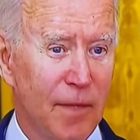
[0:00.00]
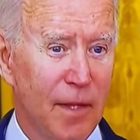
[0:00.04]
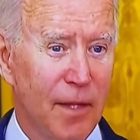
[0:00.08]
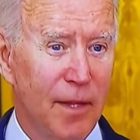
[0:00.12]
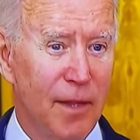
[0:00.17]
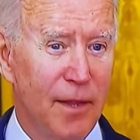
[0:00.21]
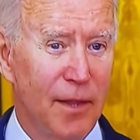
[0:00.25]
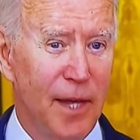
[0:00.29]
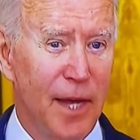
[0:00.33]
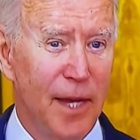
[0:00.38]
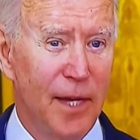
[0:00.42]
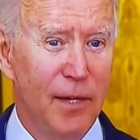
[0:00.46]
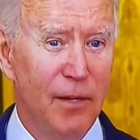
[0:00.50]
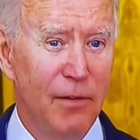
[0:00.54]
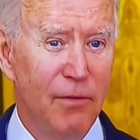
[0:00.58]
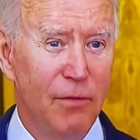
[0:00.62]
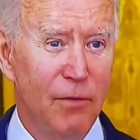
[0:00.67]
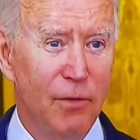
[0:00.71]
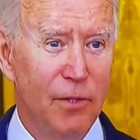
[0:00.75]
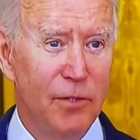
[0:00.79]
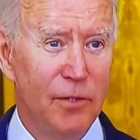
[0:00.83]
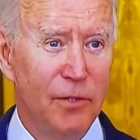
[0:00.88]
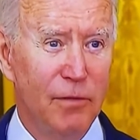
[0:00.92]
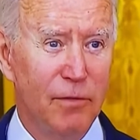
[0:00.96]
Thank you for
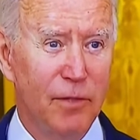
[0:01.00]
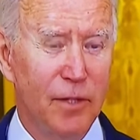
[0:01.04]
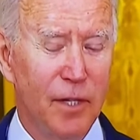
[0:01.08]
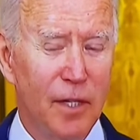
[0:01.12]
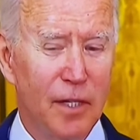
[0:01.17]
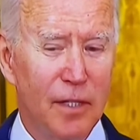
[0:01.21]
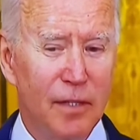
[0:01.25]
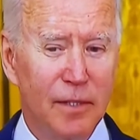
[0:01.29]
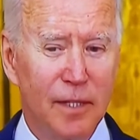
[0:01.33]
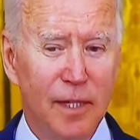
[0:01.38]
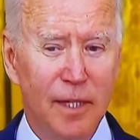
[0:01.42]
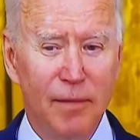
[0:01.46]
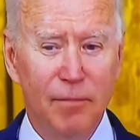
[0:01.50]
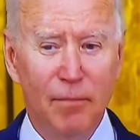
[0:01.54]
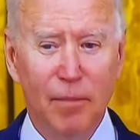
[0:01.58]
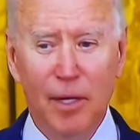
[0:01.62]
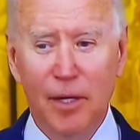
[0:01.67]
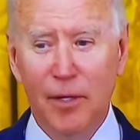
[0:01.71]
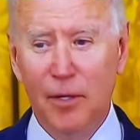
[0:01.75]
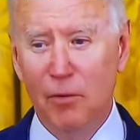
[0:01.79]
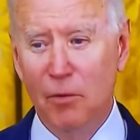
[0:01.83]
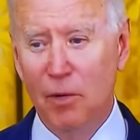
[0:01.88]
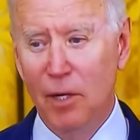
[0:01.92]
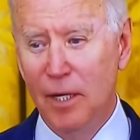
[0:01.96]
what you've done. And by the
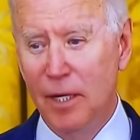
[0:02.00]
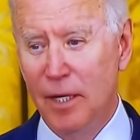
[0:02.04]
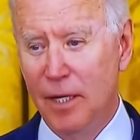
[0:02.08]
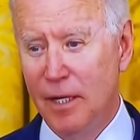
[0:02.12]
way,